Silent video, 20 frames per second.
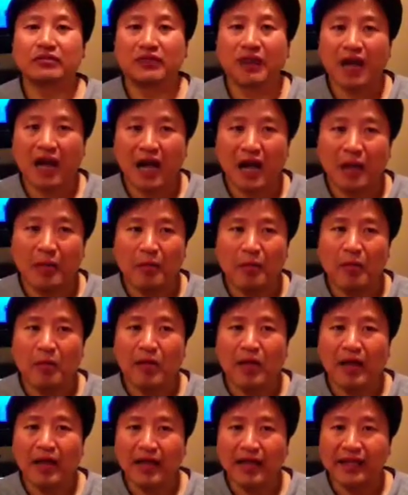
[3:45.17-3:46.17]

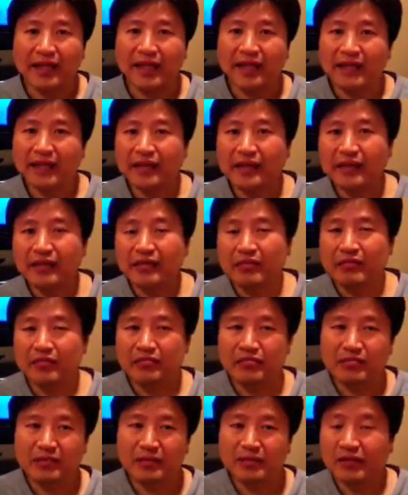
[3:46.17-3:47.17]
and then
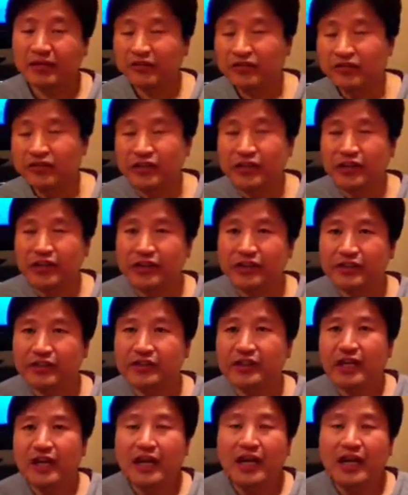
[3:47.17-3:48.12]
maybe a few years.